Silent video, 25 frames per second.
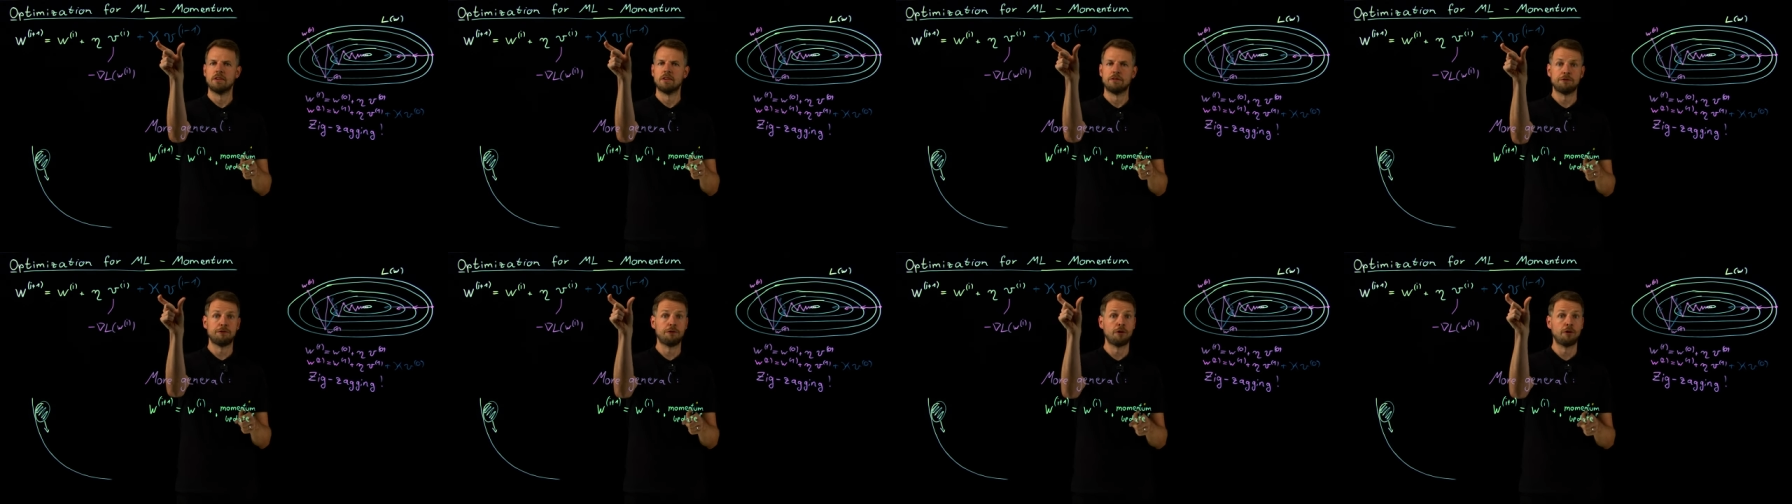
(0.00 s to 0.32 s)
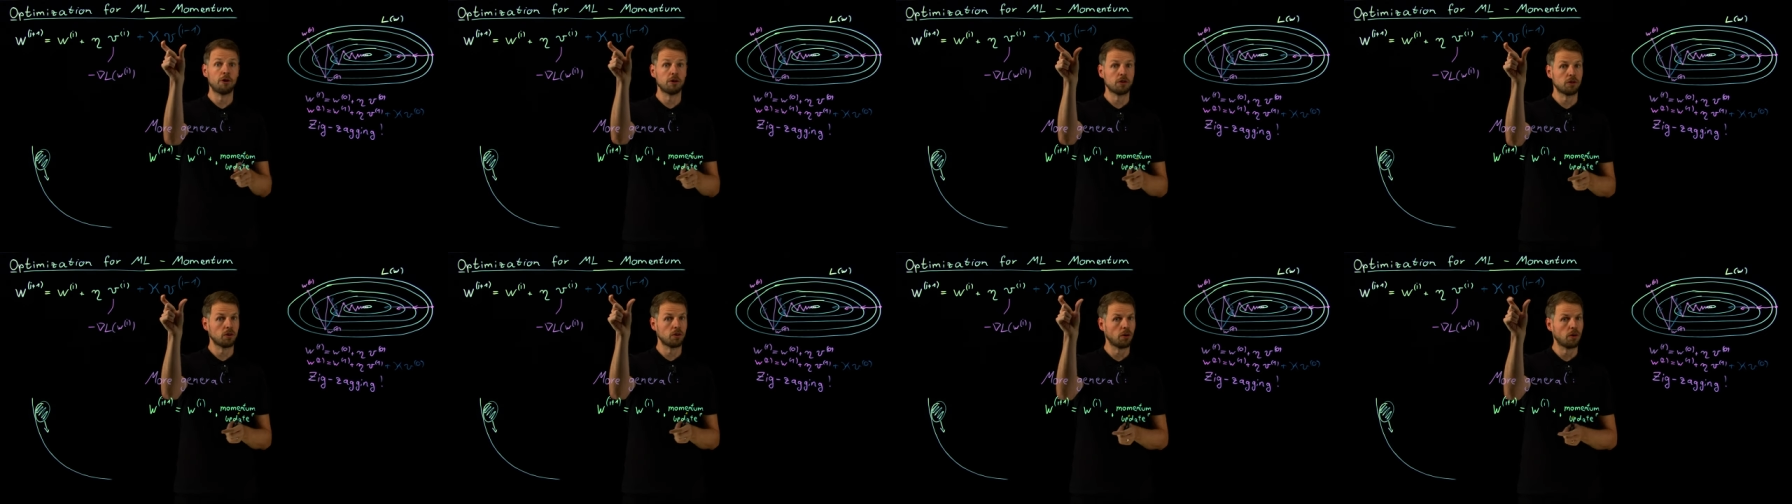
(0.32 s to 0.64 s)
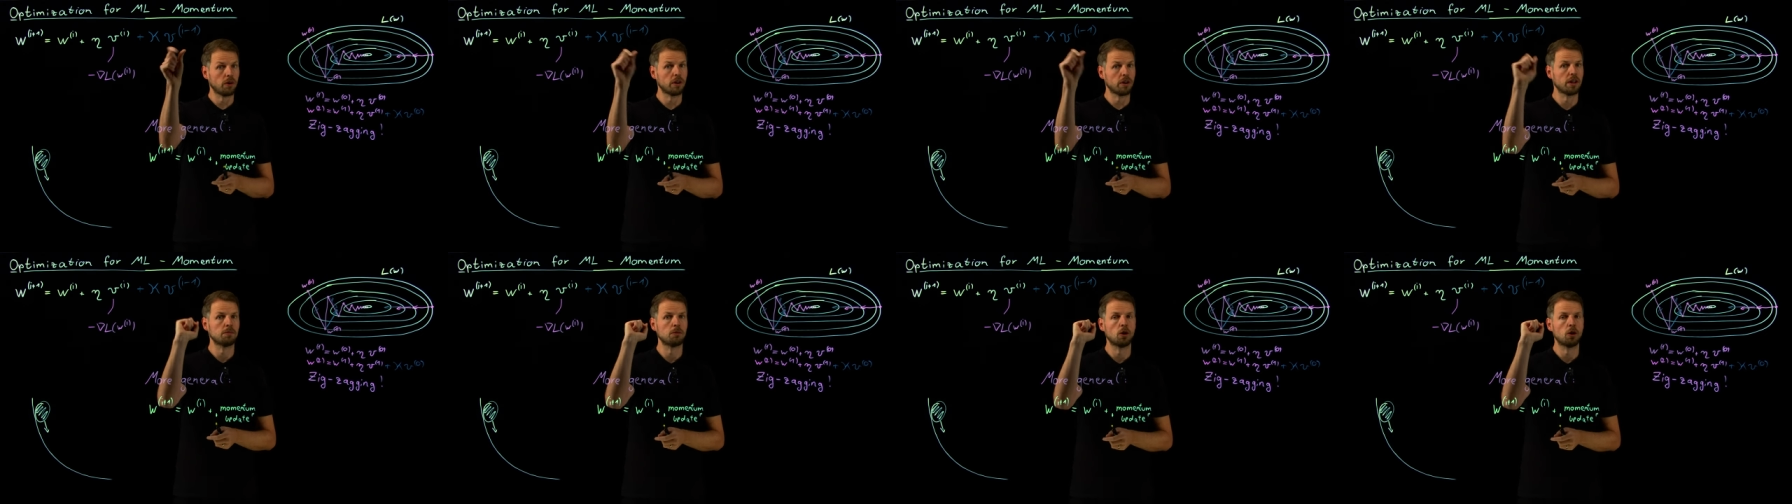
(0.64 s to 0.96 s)
first
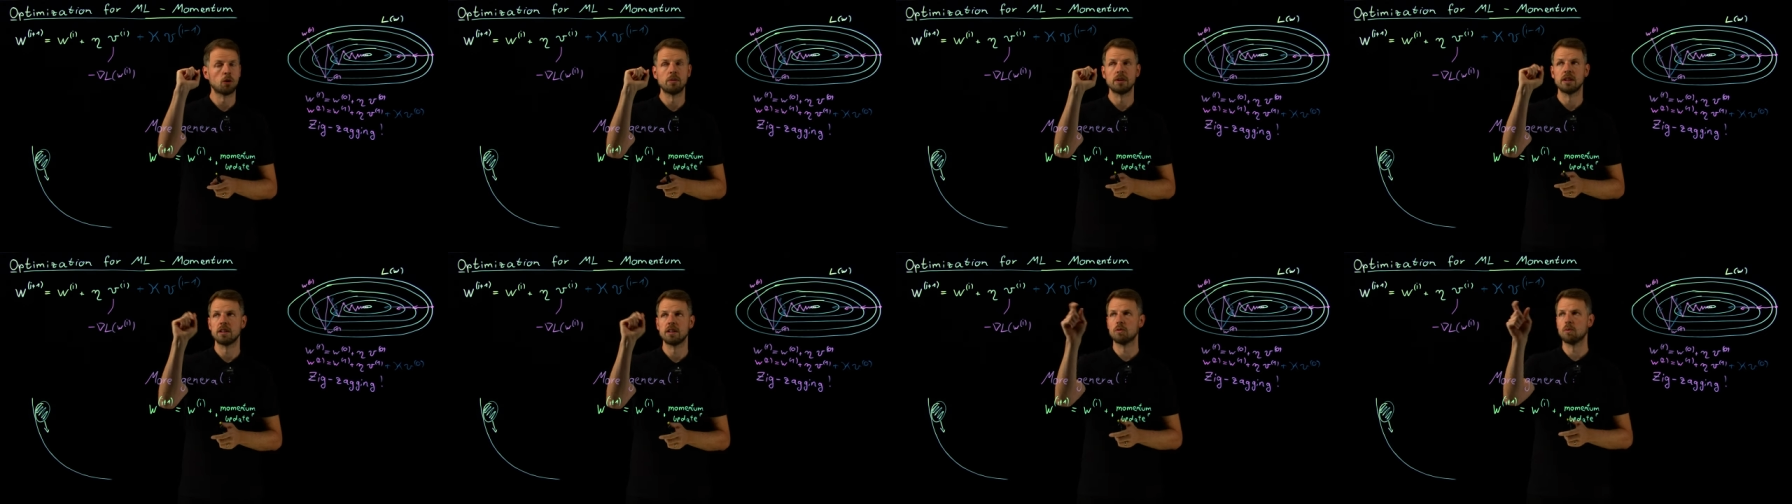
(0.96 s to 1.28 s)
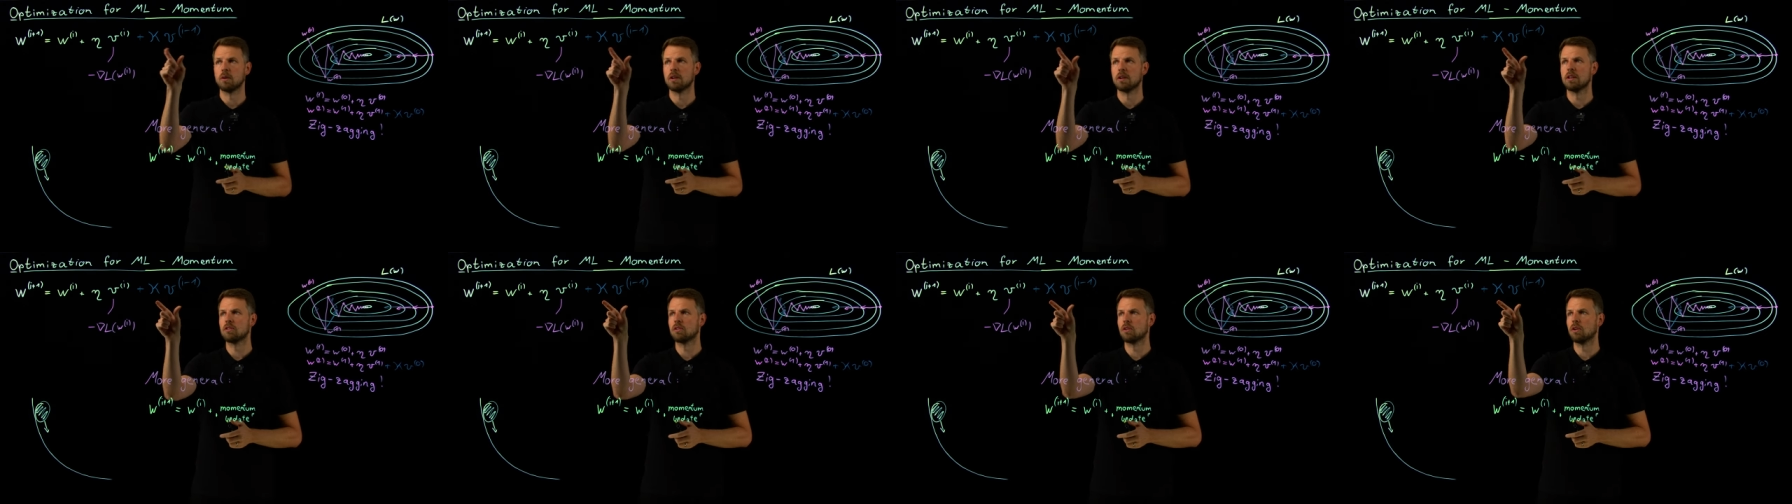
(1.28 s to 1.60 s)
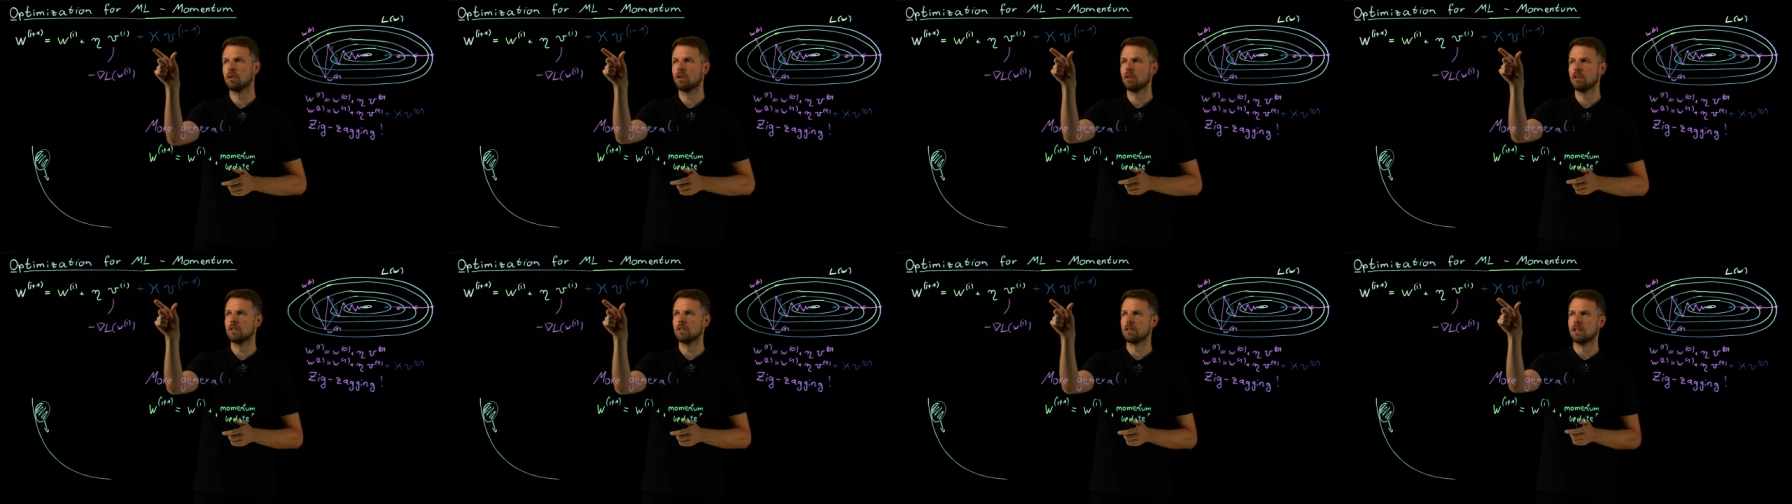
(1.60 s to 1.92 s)
order moment is what it's
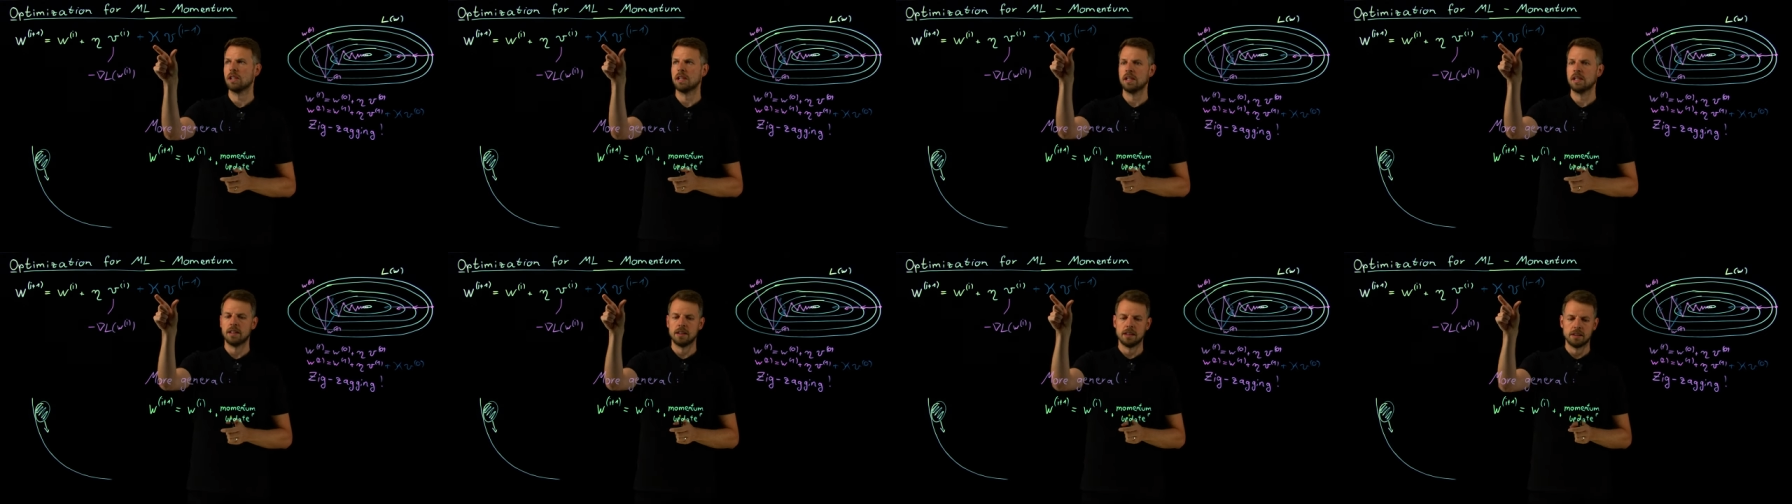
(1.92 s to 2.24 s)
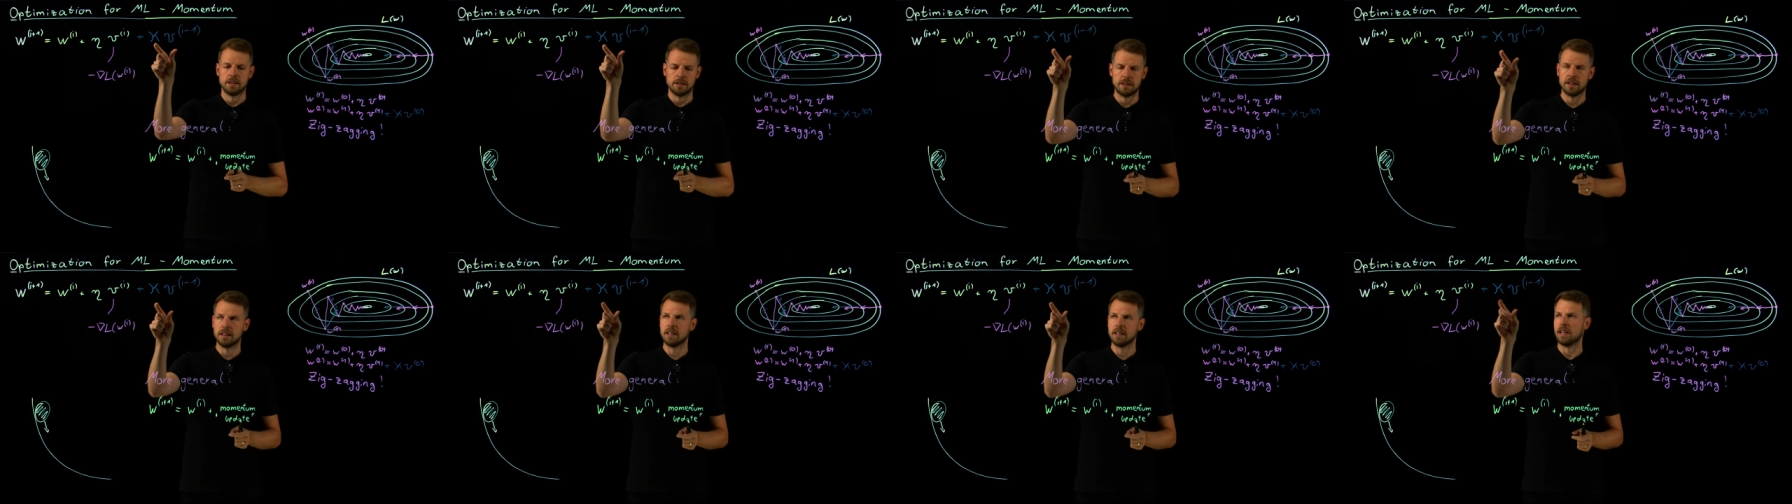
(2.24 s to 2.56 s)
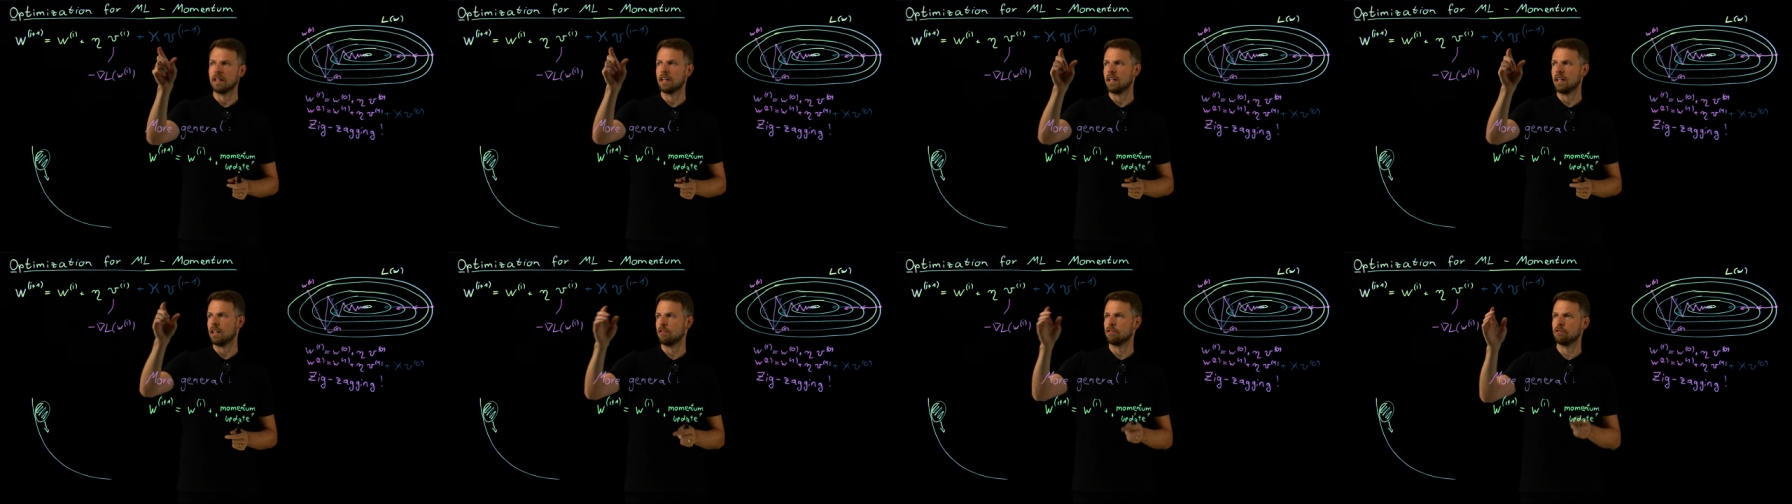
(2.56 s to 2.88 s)
called, then I
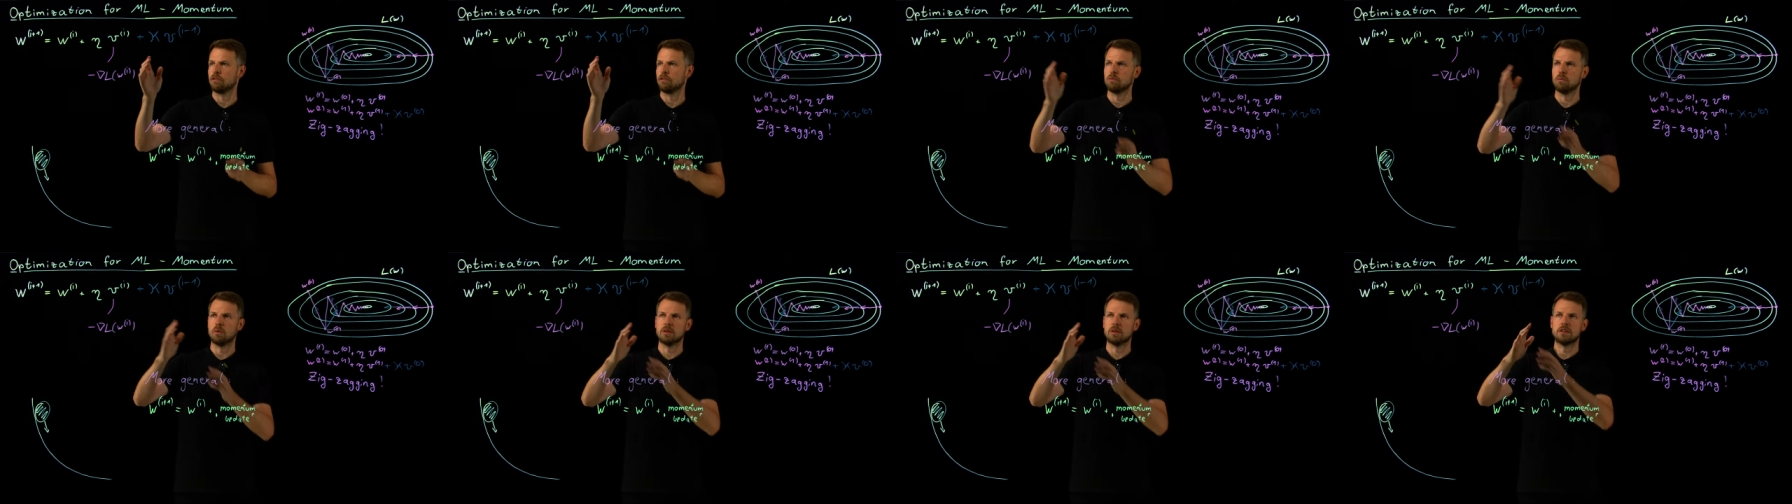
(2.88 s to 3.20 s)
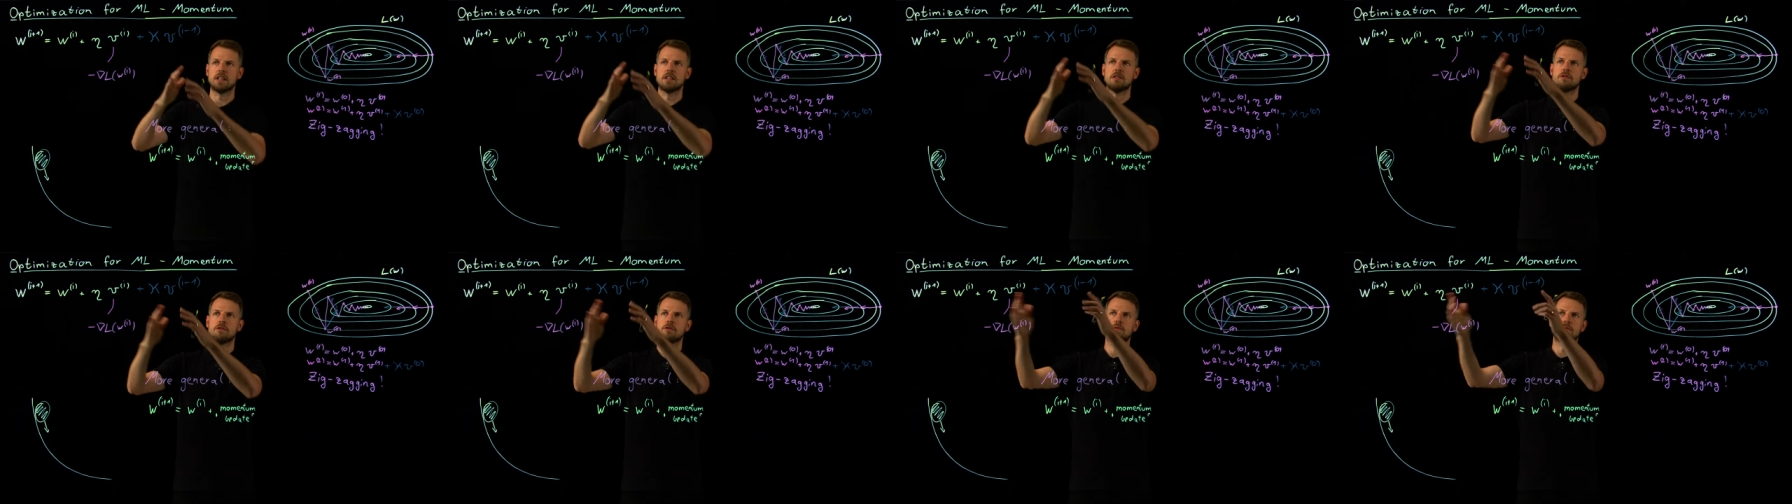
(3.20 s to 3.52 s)
have what I've